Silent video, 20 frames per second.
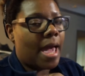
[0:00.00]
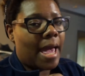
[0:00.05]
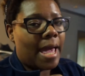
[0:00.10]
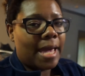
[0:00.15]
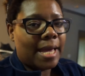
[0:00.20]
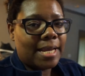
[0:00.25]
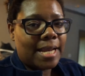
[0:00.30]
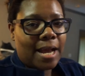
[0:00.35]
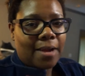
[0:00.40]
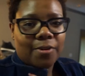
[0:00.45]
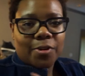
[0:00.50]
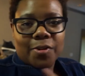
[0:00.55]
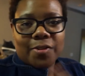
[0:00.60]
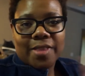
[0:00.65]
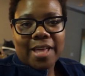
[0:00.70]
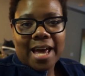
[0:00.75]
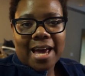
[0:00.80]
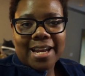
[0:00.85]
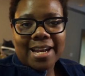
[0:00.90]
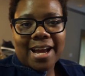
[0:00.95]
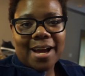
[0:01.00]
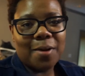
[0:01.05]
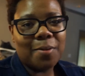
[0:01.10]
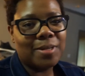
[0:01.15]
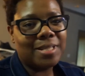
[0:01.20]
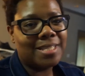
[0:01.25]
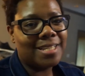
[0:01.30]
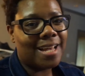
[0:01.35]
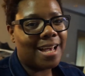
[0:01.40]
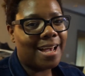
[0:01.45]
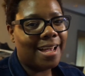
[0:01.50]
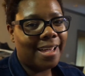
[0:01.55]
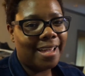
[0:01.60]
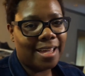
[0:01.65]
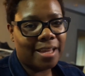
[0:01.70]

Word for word: And after that, I was not